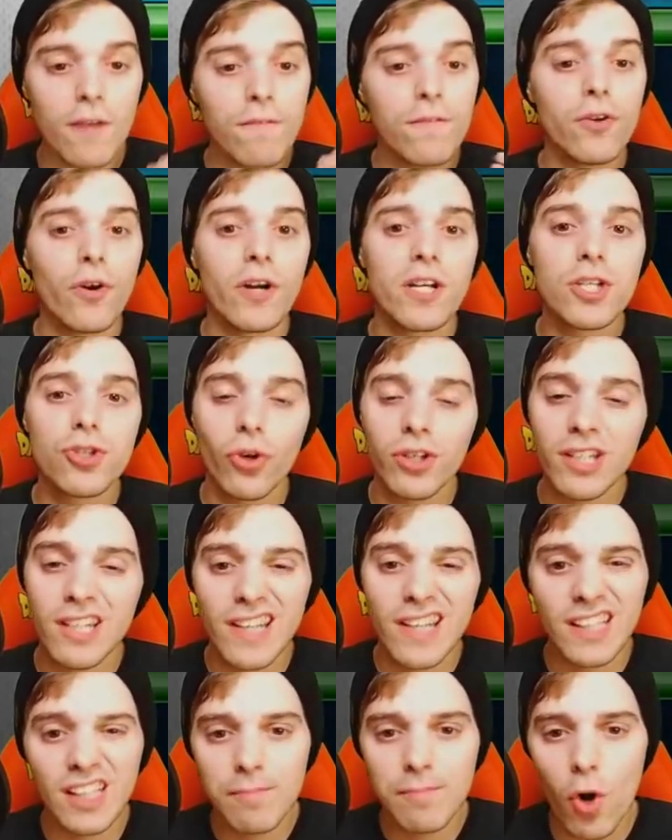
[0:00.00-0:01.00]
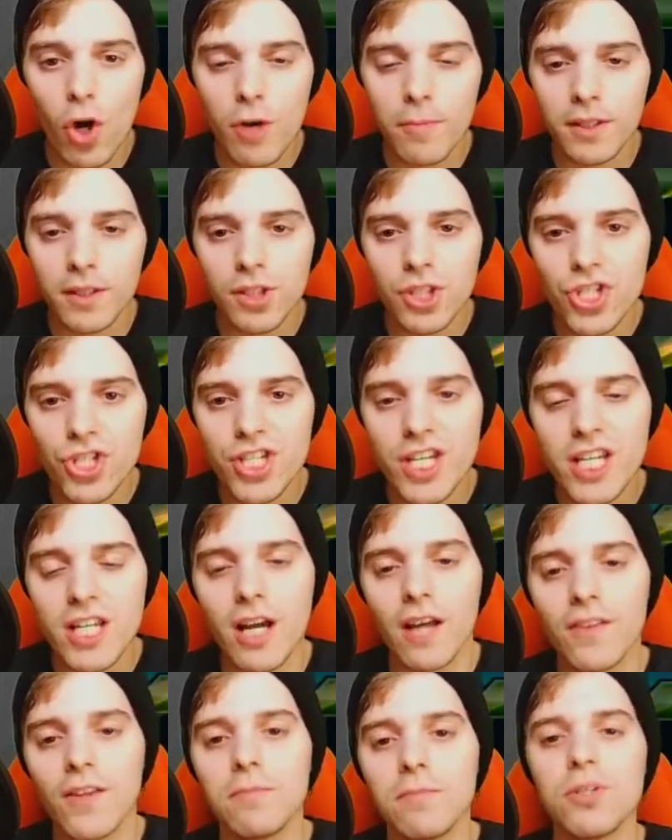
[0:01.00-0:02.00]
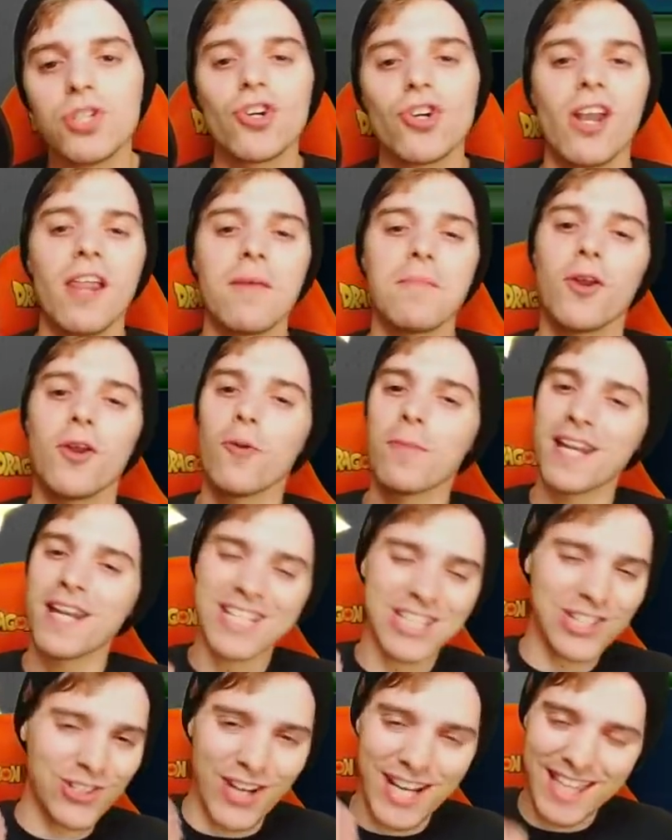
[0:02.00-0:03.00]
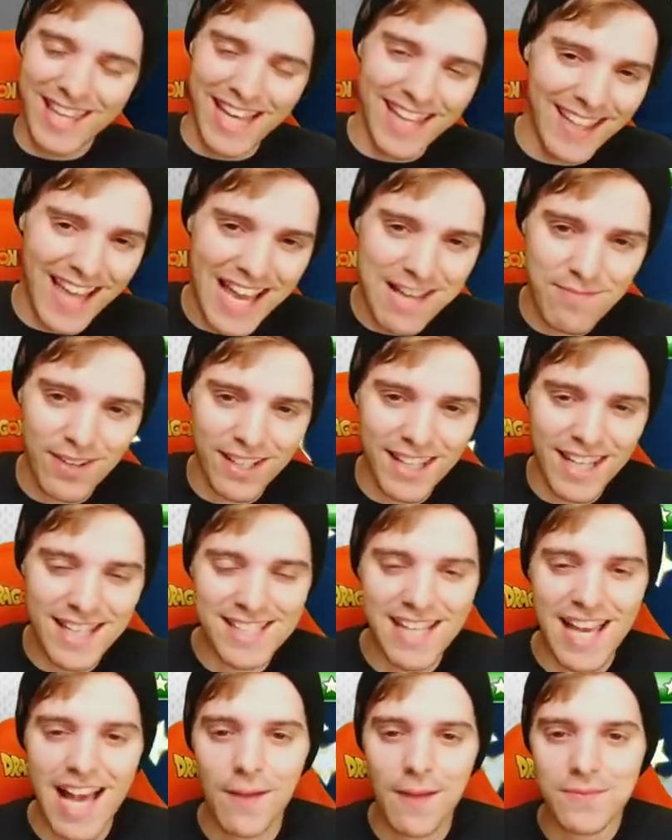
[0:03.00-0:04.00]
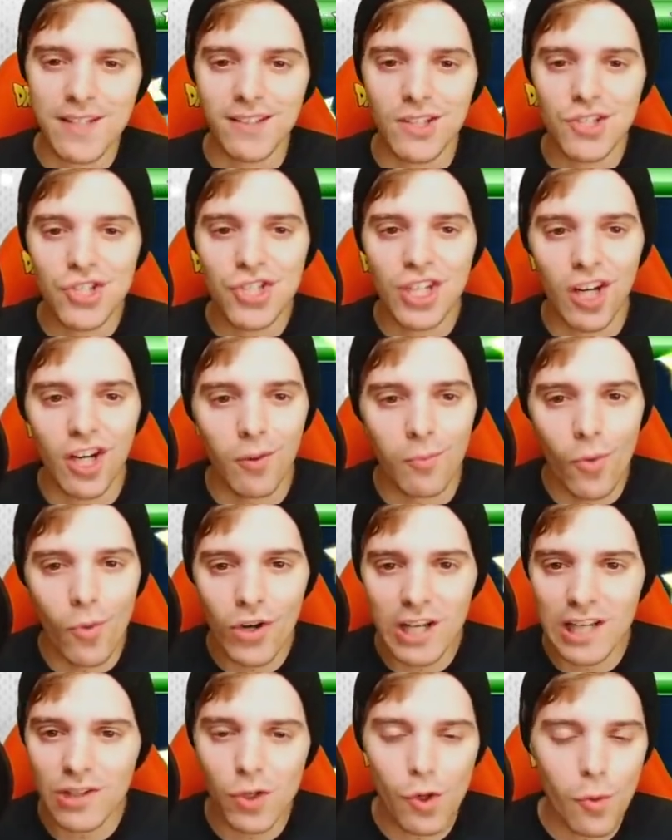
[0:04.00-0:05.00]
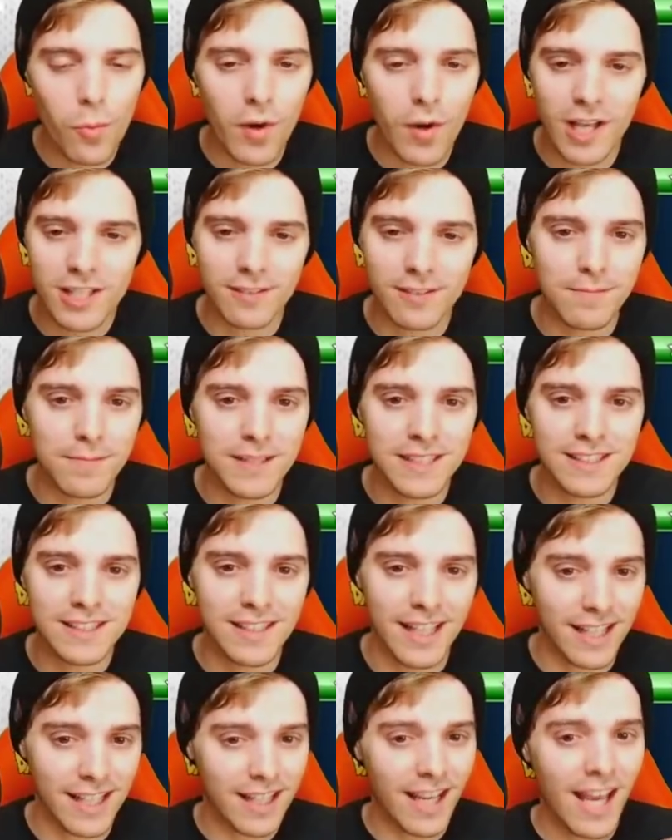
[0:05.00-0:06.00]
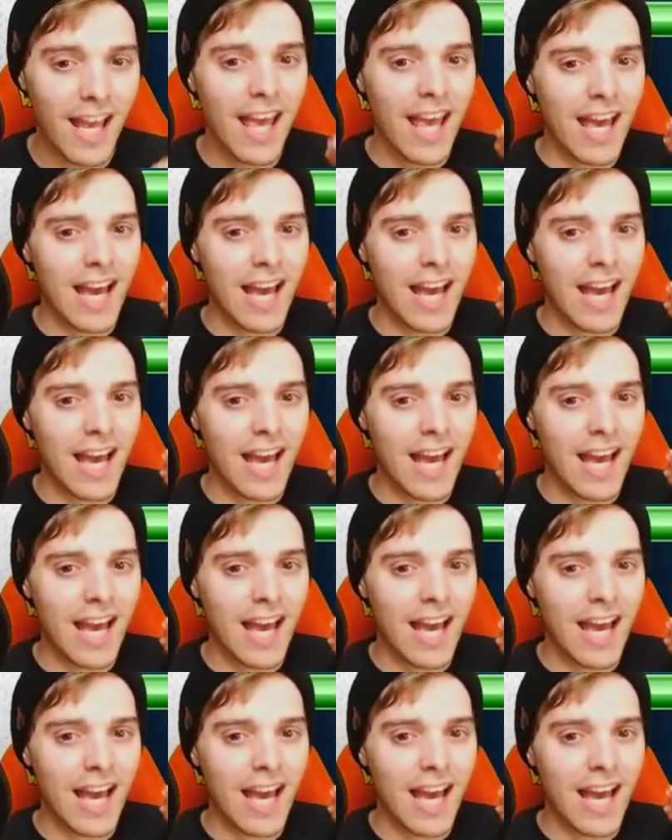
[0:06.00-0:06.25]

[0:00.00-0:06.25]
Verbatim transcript: If you're enjoying the daily Pokemon TCG content, be sure to let me know by destroying that like button, as it helps out the channel more than you possibly think.